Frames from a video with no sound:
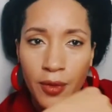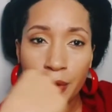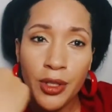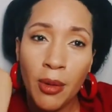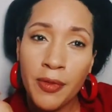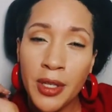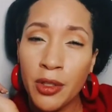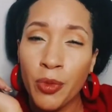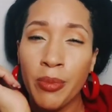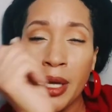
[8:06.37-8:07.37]
some of us,
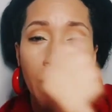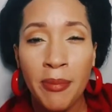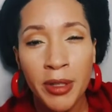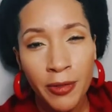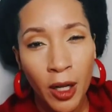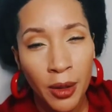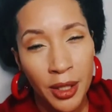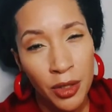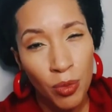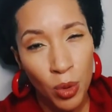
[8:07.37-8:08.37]
we may not be following these
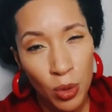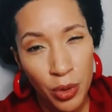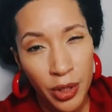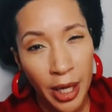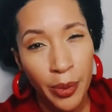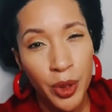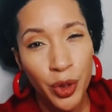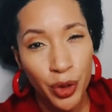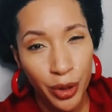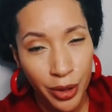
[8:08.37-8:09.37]
rules like we
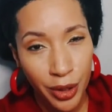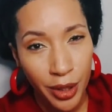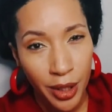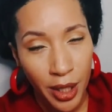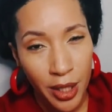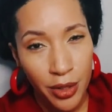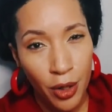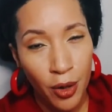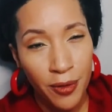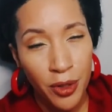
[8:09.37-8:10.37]
should. So
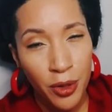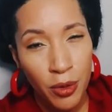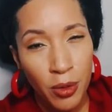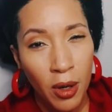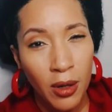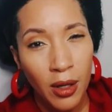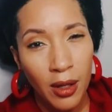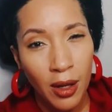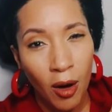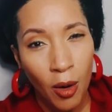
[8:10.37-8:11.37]
if you
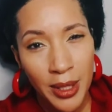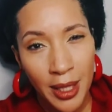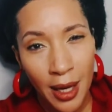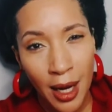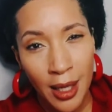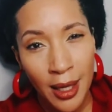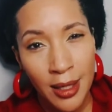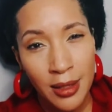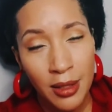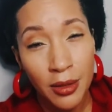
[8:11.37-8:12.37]
always get highlights,
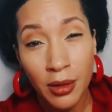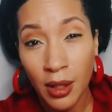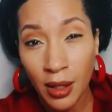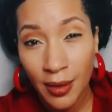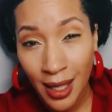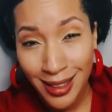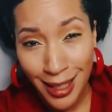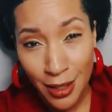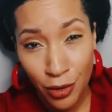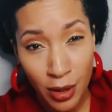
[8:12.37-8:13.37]
you love highlights,
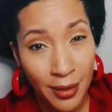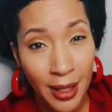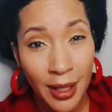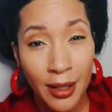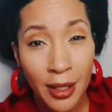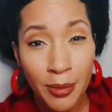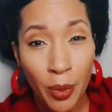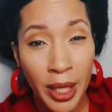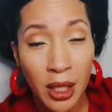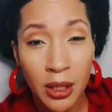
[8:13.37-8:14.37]
you love getting them, the way they
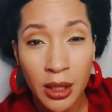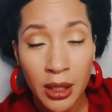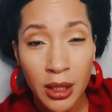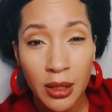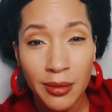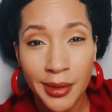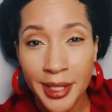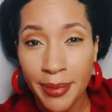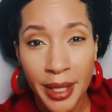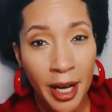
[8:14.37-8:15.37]
look, this may
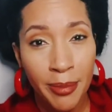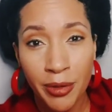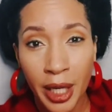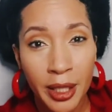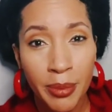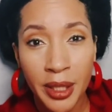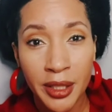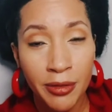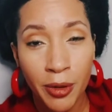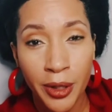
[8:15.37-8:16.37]
not be recommended
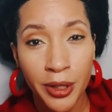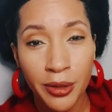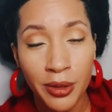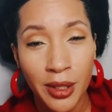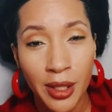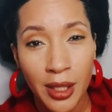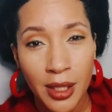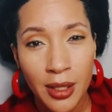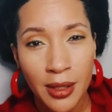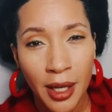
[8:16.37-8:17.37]
for you.
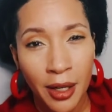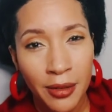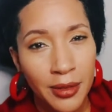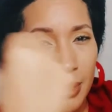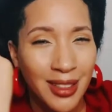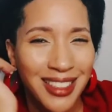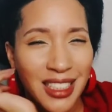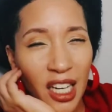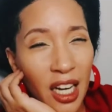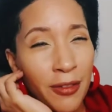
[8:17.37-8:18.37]
Now, did
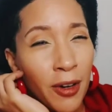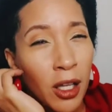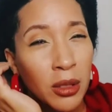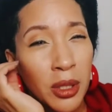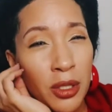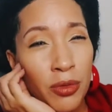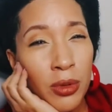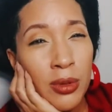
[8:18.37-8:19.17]
I follow this rule?